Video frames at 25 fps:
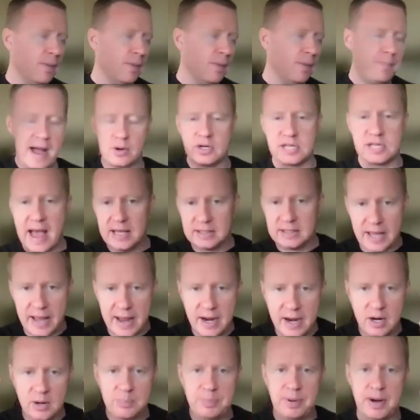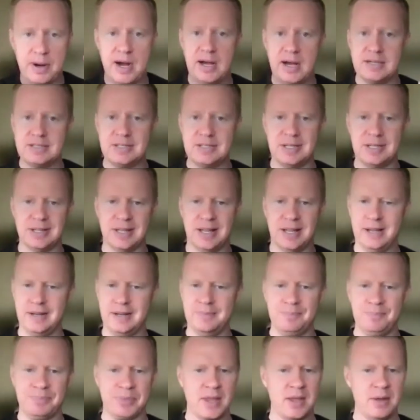backwards hat, the AirPods in?
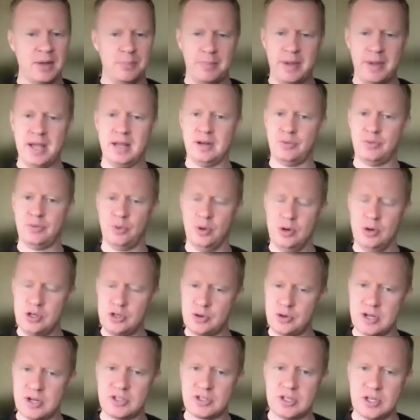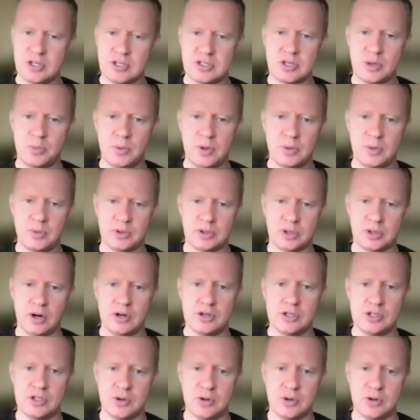Like, man, if we're trusting someone with our